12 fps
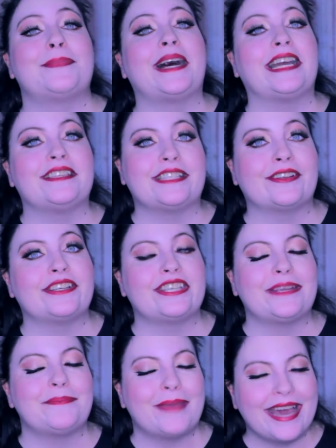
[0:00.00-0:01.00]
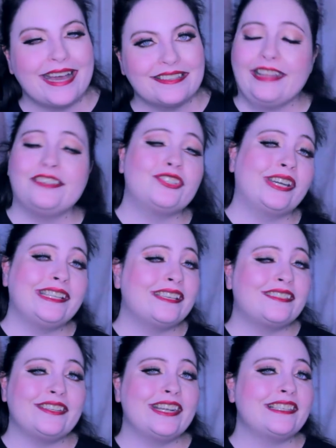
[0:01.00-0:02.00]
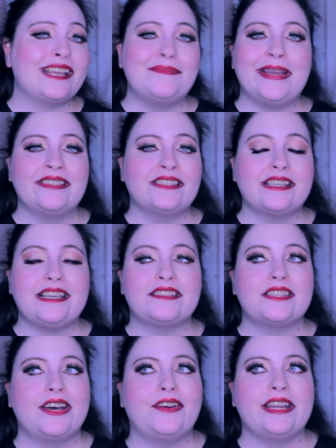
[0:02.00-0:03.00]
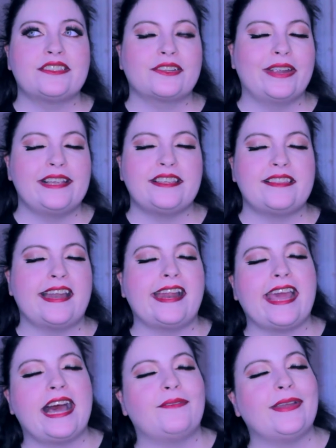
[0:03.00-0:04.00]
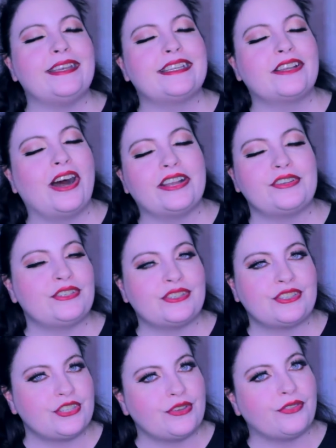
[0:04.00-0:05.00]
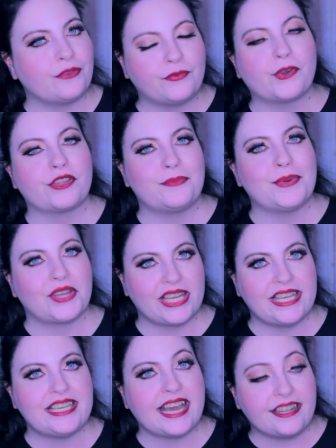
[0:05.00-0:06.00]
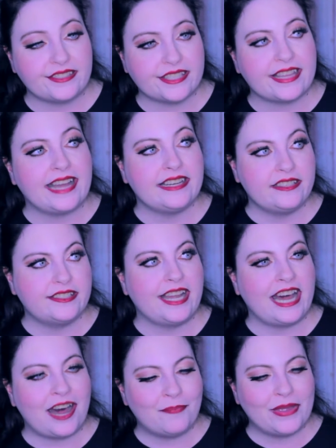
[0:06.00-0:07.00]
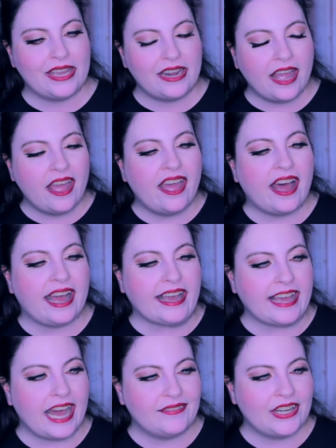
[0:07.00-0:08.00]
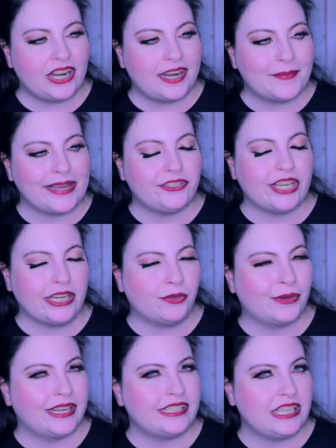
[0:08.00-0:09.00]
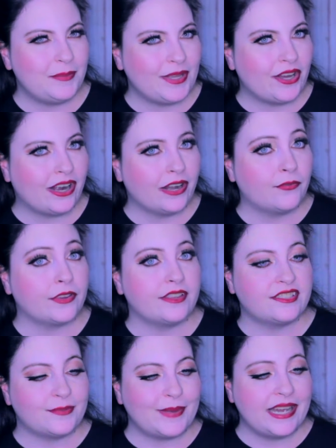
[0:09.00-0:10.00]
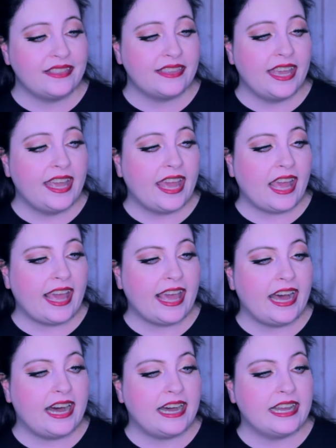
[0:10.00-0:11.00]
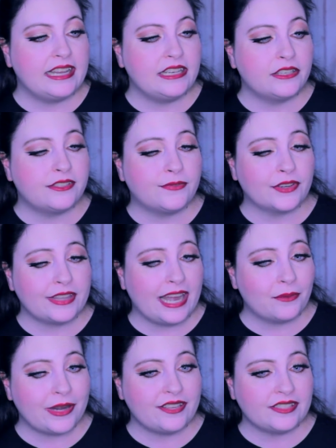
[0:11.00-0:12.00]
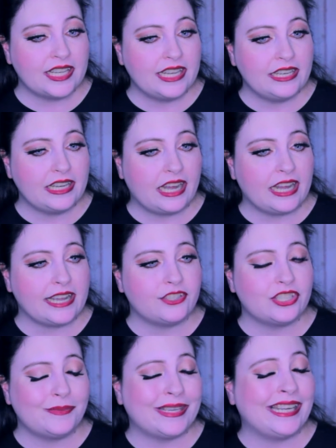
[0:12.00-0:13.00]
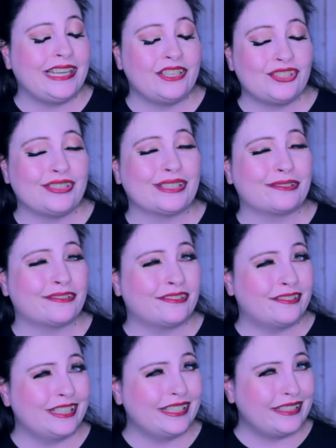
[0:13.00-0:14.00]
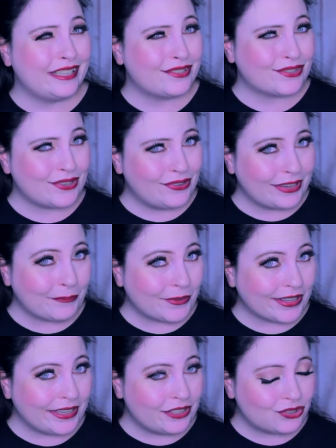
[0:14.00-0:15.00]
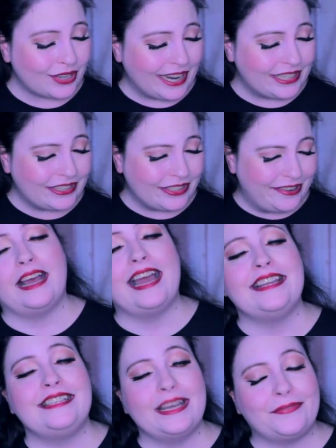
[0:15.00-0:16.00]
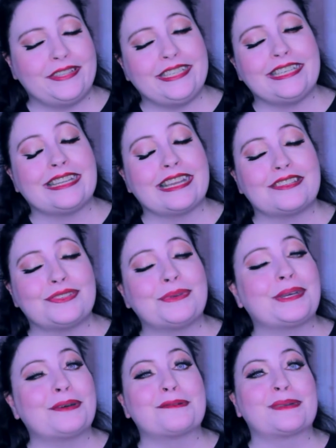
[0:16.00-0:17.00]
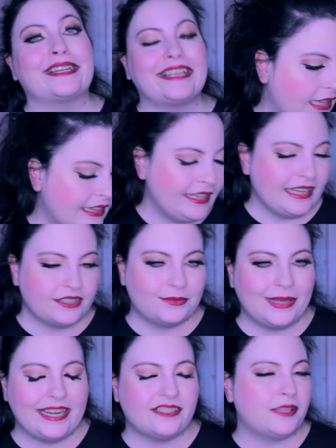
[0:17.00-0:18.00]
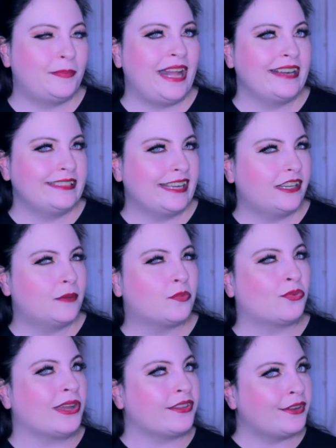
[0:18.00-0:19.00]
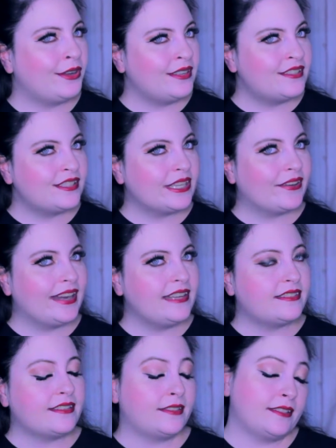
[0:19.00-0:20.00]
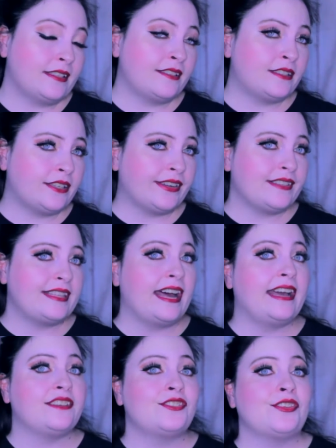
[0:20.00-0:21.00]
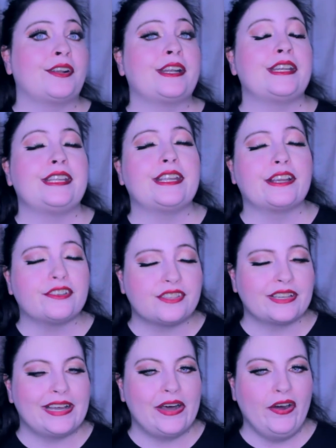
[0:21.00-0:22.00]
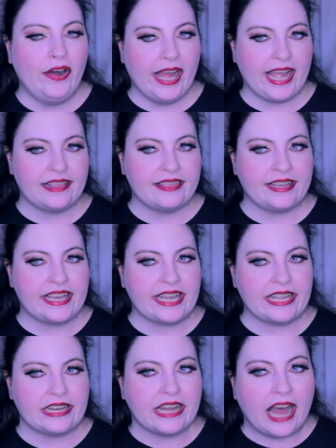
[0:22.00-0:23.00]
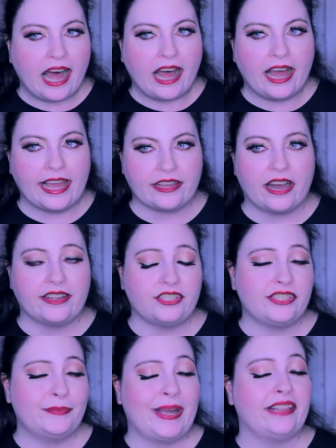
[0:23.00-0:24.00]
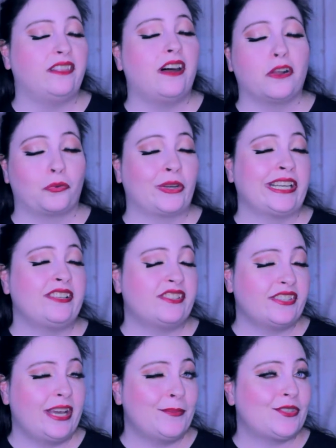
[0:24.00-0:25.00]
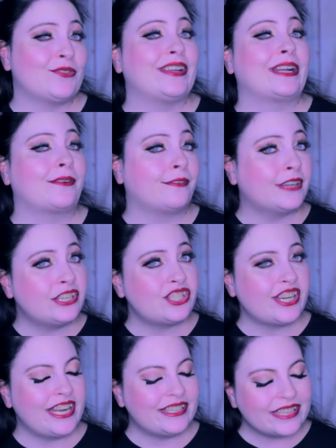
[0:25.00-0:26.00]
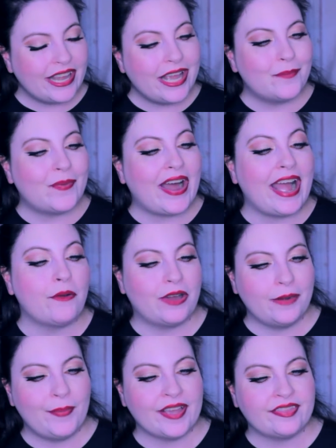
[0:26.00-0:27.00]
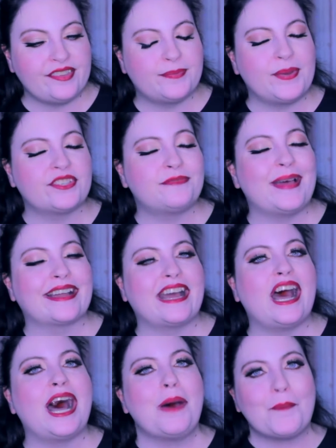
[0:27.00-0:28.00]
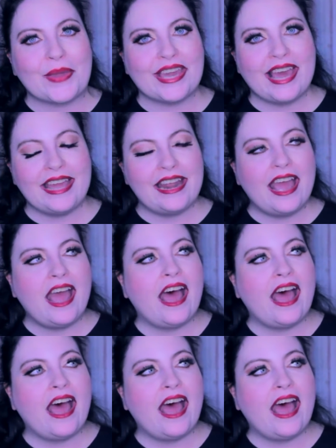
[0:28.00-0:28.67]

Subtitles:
by Sarah J. Maas. I enjoy this series immensely, so it's crazy that I haven't gotten to the 4th book yet. That needs to happen. I have it on my January TBR for this month, and for that reason, I should be getting to it really soon. I'm really gonna try to. I definitely need to get to it already. And the next one is the Black Dagger Brotherhood series. This is a series that I started years ago, and then I got into my long reading slump, so I never finished it. But I want to pick these books back up again.